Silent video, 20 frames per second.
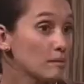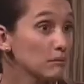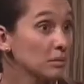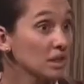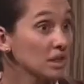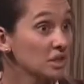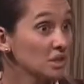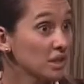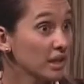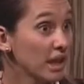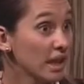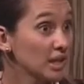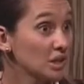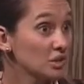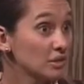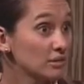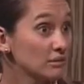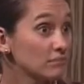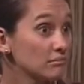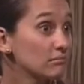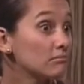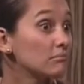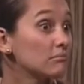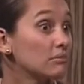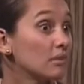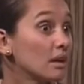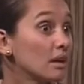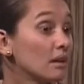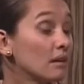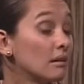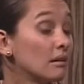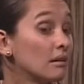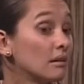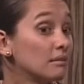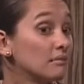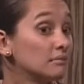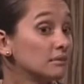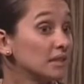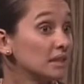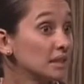bleaching agent
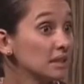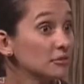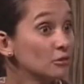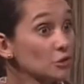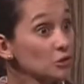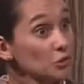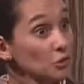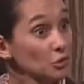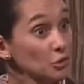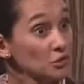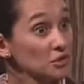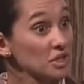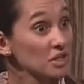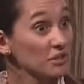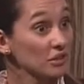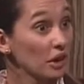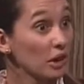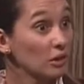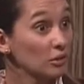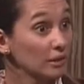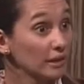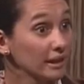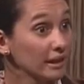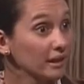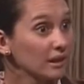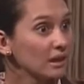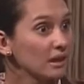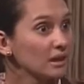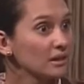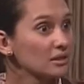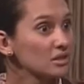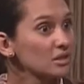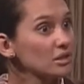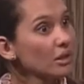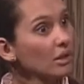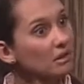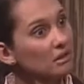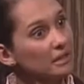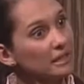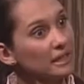delivers to your teeth only and does
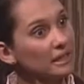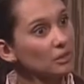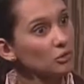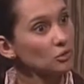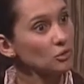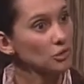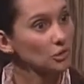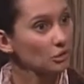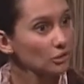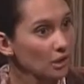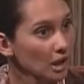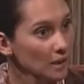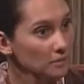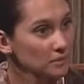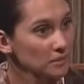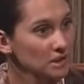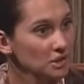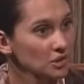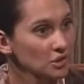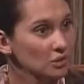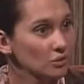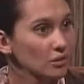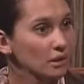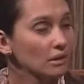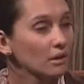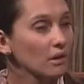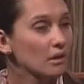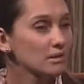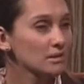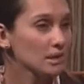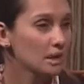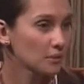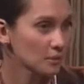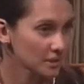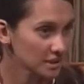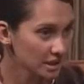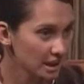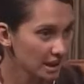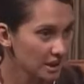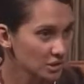not leak onto your gum tissue and cause
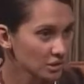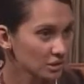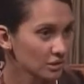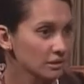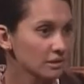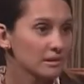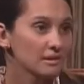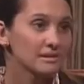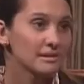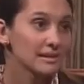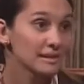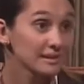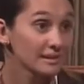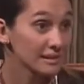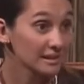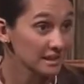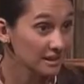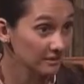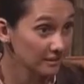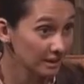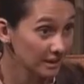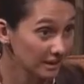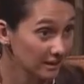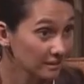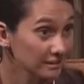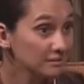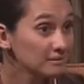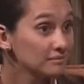irritation and sensitivity.